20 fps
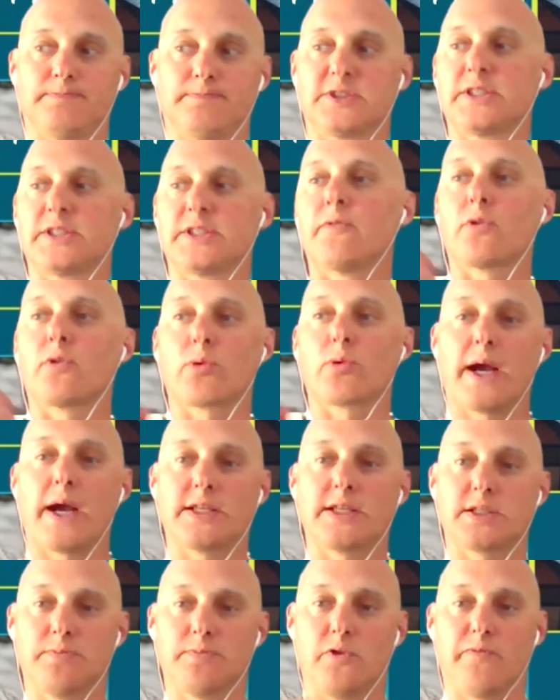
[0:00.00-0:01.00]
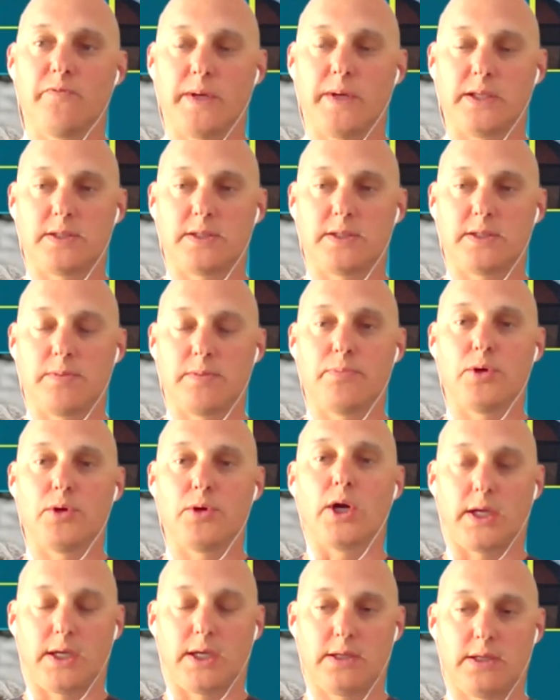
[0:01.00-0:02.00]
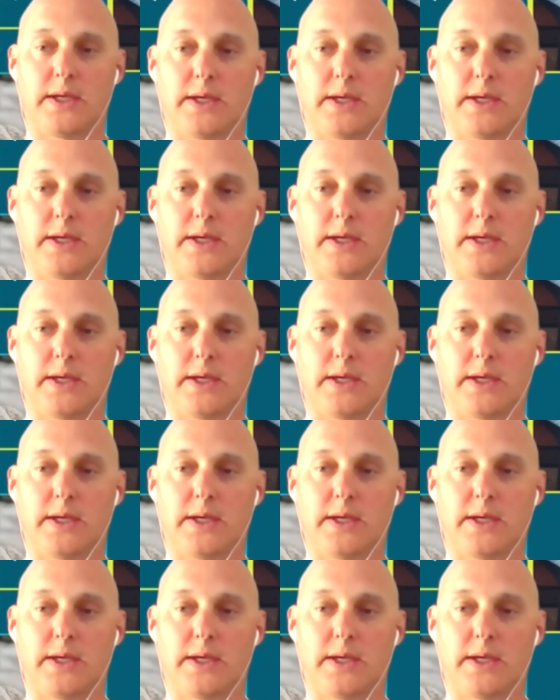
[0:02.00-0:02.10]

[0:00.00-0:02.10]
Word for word: civil rights movement book